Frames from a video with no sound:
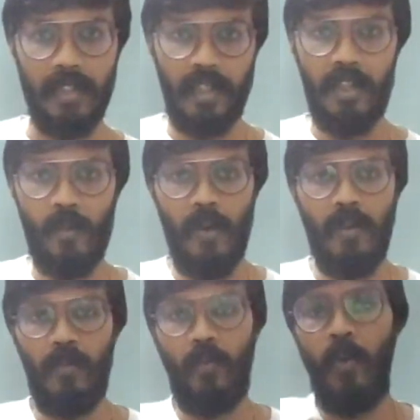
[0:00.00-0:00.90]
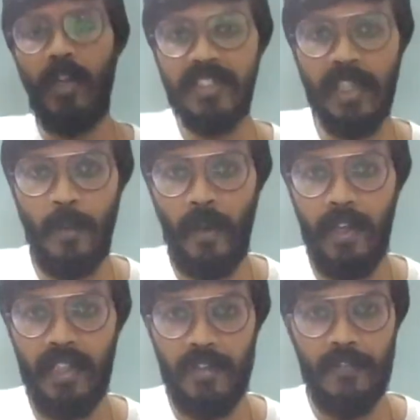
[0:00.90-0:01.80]
Now, what's the
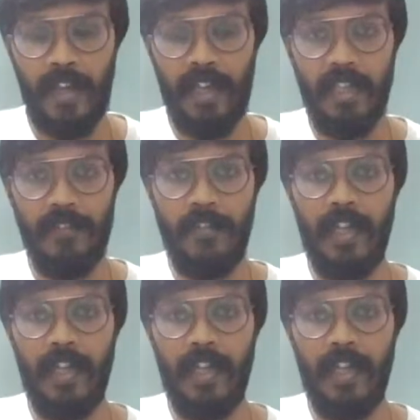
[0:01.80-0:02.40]
point if I find